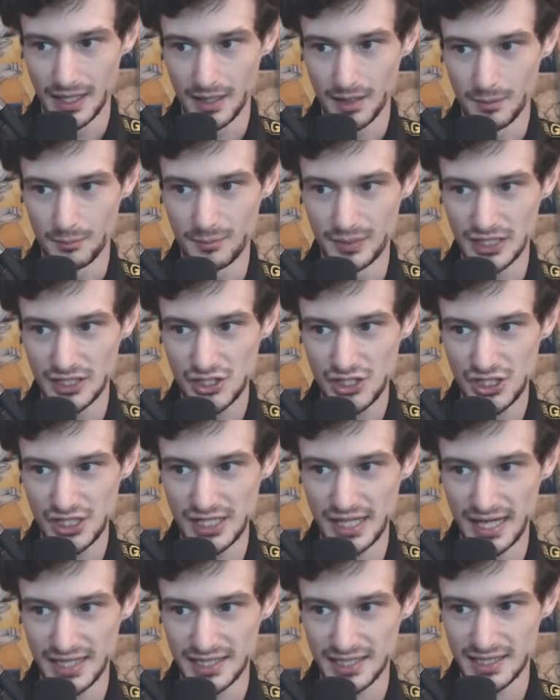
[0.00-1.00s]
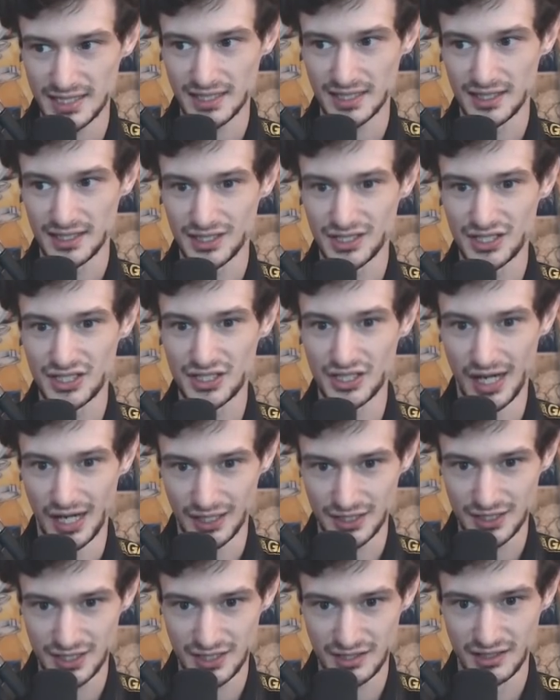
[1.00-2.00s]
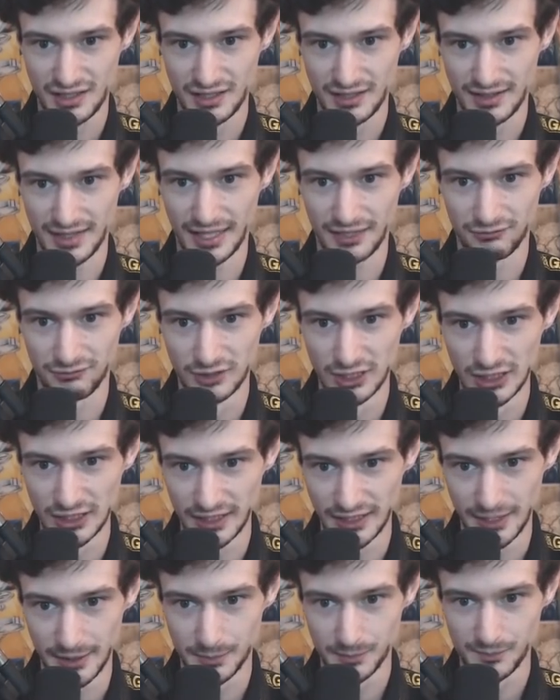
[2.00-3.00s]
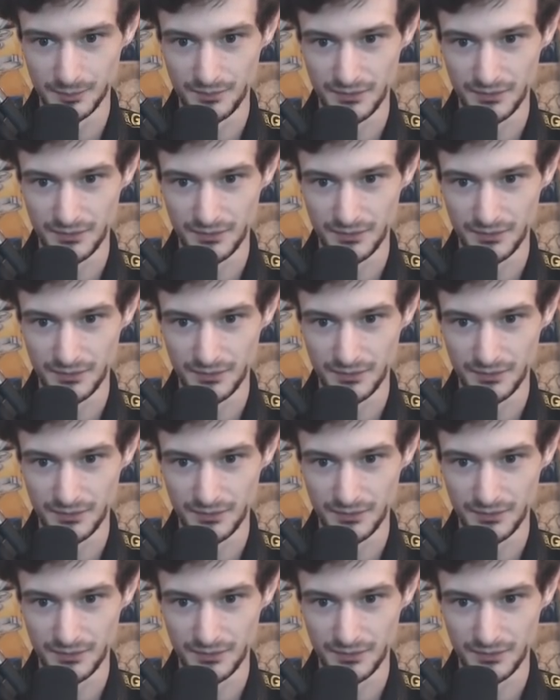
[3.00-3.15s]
BGS sucks. Like, really.